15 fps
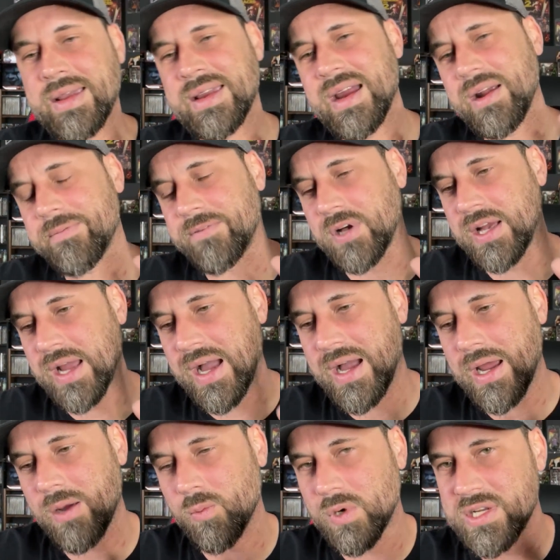kind of forgot
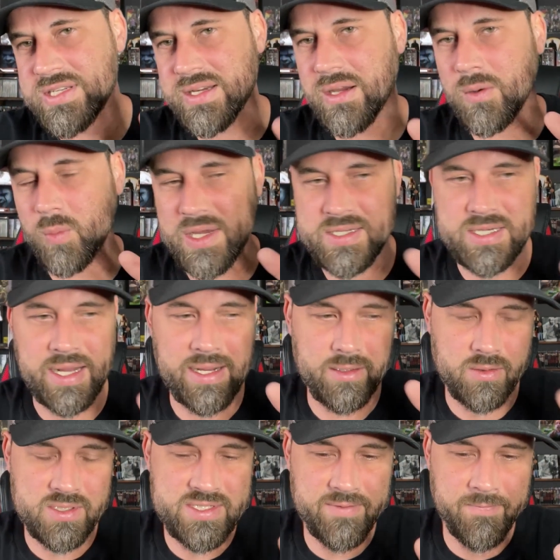I wasn't a Wes
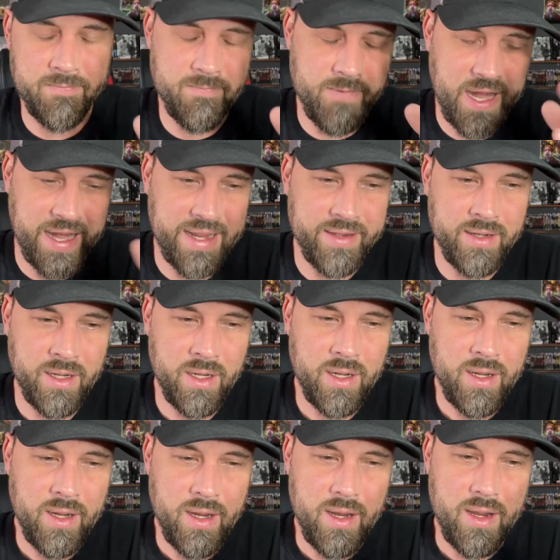Anderson fan
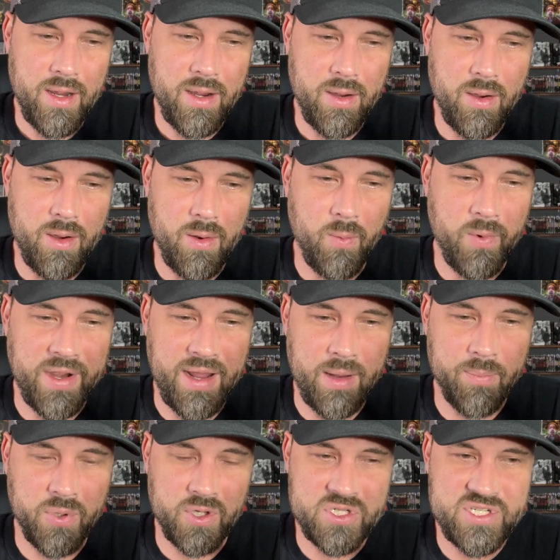when I
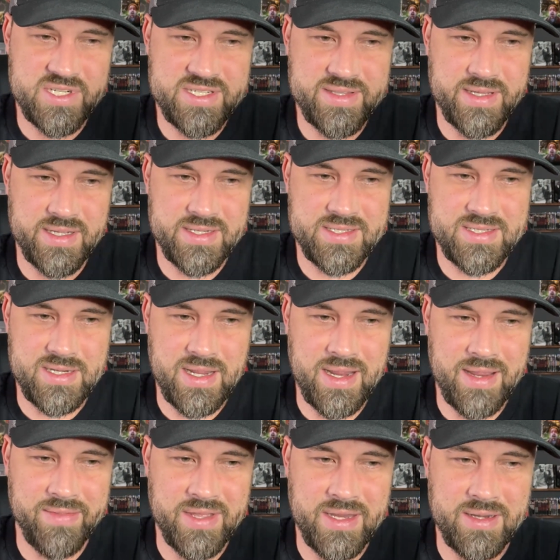purchased this,
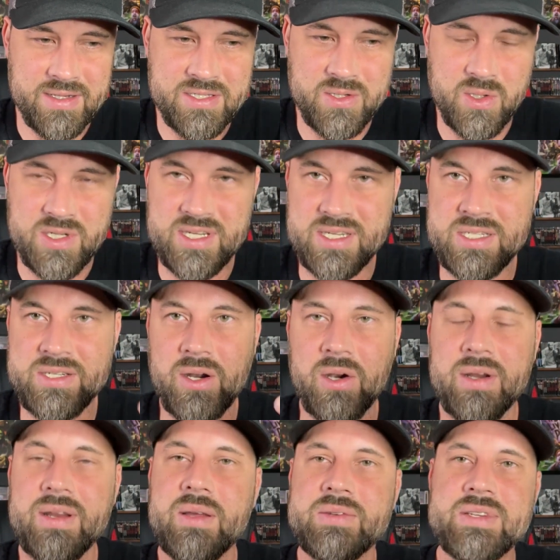and then as soon as it
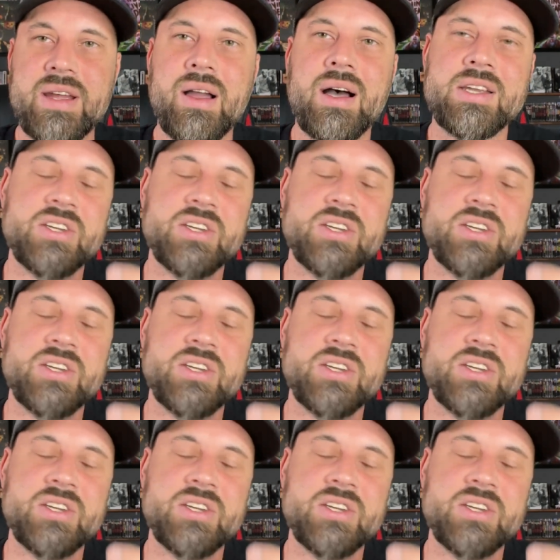started, I was like, oh